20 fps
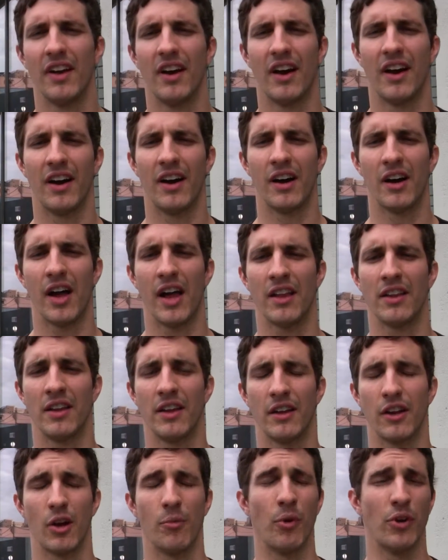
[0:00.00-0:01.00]
And
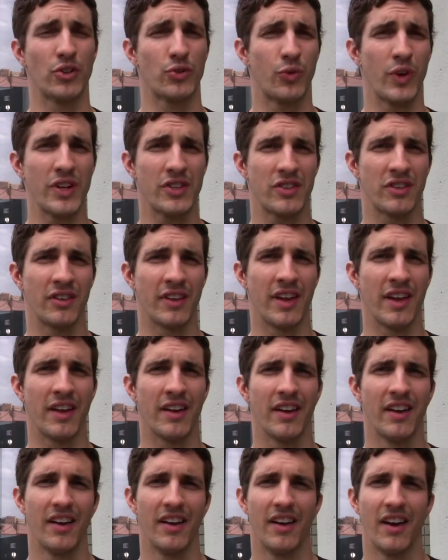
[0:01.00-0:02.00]
then, most
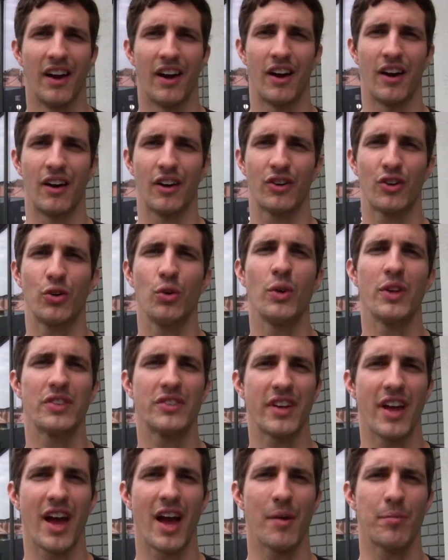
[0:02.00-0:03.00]
recently, our
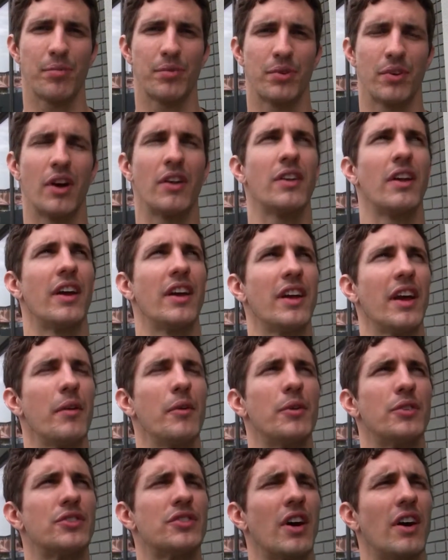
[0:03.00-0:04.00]
coolest app, it
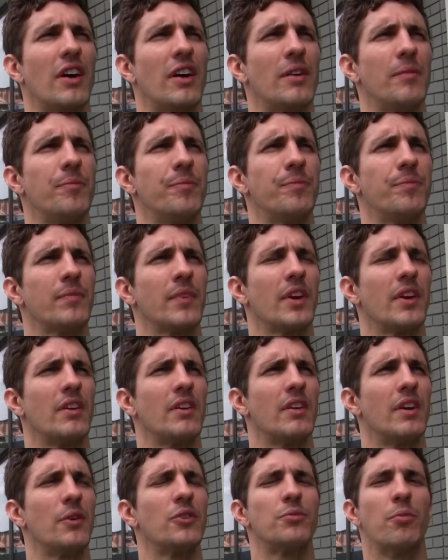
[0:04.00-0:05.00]

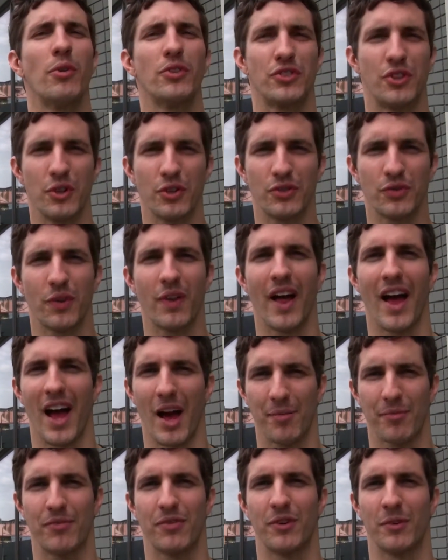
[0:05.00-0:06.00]
was most useful
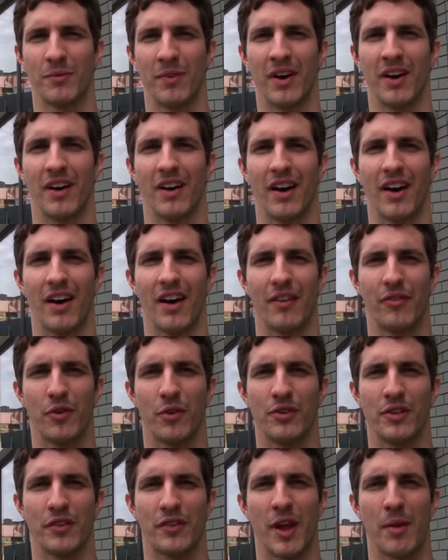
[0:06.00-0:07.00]
app from
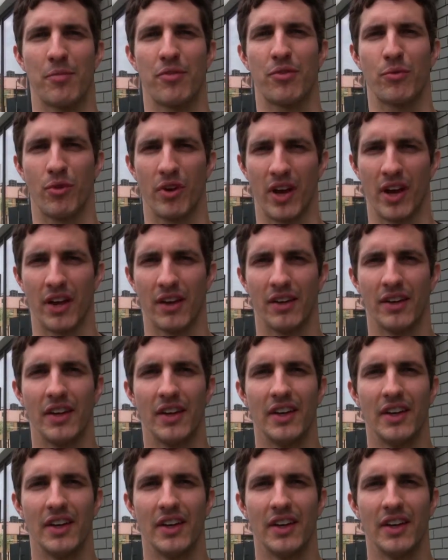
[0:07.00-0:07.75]
iPhone DevCamp 3.